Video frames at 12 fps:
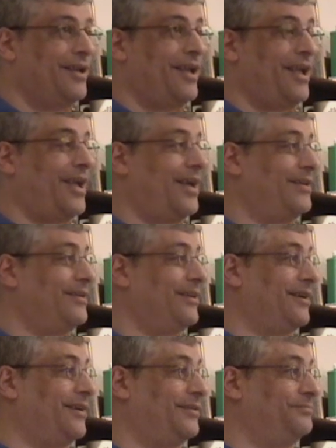and
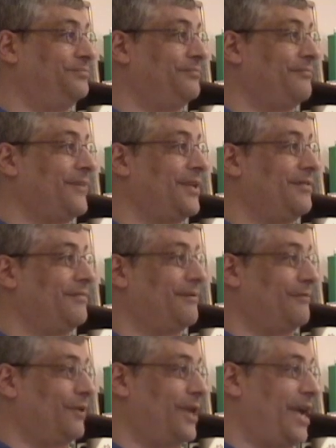
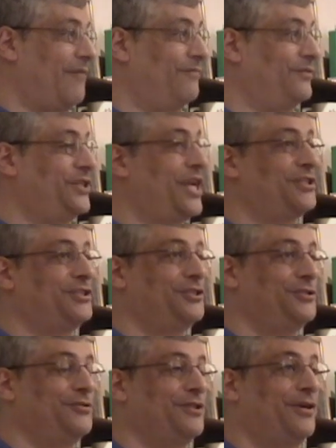we'll have Jess
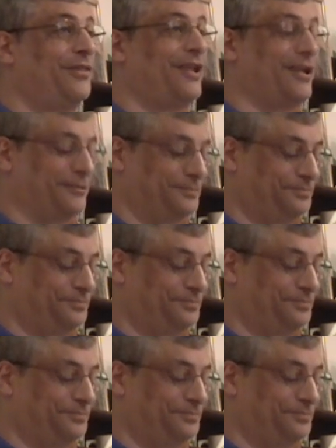do her thing.